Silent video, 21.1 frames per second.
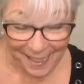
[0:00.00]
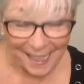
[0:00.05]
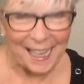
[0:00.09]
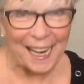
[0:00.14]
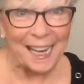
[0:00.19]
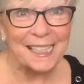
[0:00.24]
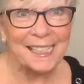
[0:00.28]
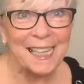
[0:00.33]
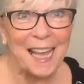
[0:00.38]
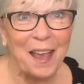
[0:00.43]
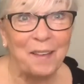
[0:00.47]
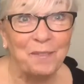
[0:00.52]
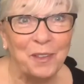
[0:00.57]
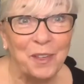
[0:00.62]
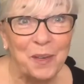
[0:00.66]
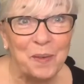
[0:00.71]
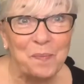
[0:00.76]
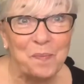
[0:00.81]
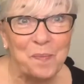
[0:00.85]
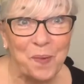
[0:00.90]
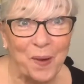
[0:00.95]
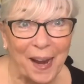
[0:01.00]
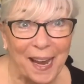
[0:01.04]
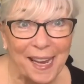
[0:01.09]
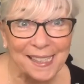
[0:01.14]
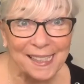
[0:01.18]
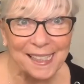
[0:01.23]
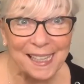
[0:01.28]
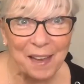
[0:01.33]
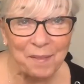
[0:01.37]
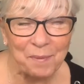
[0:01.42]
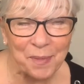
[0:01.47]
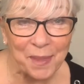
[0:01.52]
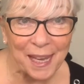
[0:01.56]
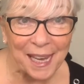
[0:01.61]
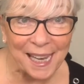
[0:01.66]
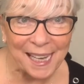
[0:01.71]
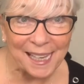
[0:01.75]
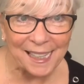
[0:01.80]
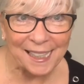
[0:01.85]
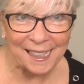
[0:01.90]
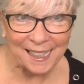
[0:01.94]
next time you break
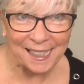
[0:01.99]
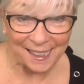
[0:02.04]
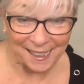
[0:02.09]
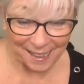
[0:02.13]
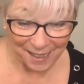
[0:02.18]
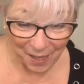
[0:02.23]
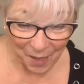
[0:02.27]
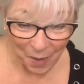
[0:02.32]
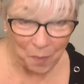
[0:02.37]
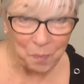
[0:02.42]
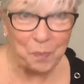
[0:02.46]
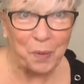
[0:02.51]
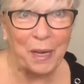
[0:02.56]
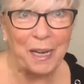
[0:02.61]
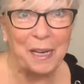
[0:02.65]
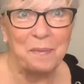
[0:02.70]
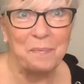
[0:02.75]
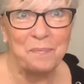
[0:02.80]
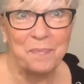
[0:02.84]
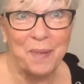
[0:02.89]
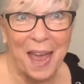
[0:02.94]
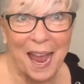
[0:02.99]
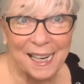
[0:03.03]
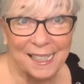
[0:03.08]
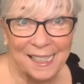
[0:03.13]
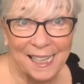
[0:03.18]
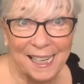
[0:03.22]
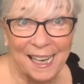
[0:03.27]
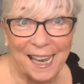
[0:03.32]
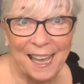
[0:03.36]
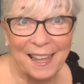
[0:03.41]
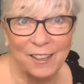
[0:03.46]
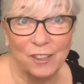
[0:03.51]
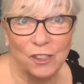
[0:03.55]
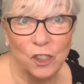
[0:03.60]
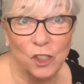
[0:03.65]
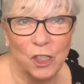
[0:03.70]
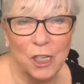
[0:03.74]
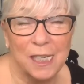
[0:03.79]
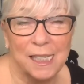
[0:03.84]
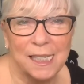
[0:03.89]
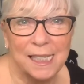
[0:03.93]
something, put it back together
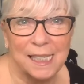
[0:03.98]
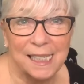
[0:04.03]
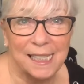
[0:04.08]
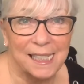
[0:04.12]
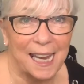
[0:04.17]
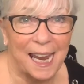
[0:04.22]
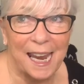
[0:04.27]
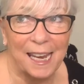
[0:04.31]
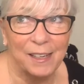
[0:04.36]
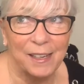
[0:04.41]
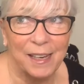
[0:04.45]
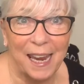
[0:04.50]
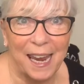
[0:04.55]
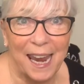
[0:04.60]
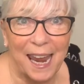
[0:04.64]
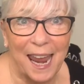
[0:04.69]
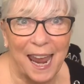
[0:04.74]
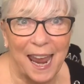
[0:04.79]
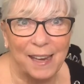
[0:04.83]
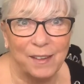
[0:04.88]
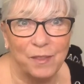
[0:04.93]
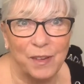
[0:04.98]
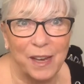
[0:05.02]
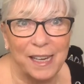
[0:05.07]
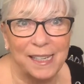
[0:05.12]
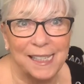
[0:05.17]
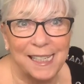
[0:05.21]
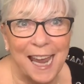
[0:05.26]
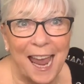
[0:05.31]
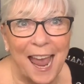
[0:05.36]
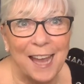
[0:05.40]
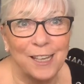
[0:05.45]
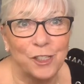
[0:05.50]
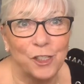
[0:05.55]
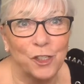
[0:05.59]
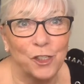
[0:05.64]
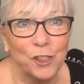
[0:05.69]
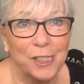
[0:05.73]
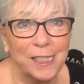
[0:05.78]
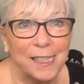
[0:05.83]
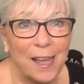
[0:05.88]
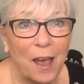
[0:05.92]
just and and attach
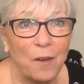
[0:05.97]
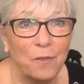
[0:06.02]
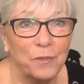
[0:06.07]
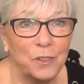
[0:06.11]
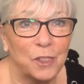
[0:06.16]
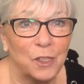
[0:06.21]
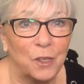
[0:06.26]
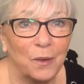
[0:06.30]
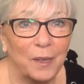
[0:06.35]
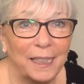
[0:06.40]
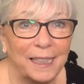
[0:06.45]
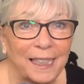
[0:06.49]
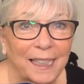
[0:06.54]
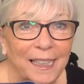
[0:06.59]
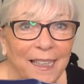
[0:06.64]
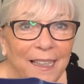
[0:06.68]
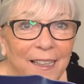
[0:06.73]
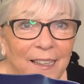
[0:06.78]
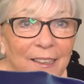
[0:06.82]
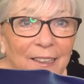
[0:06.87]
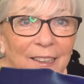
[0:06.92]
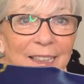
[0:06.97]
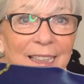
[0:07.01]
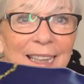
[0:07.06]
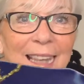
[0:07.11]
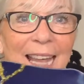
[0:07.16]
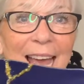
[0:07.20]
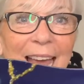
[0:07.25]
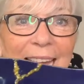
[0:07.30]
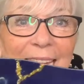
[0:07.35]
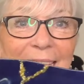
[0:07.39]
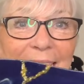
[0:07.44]
yourself to it. Look at that.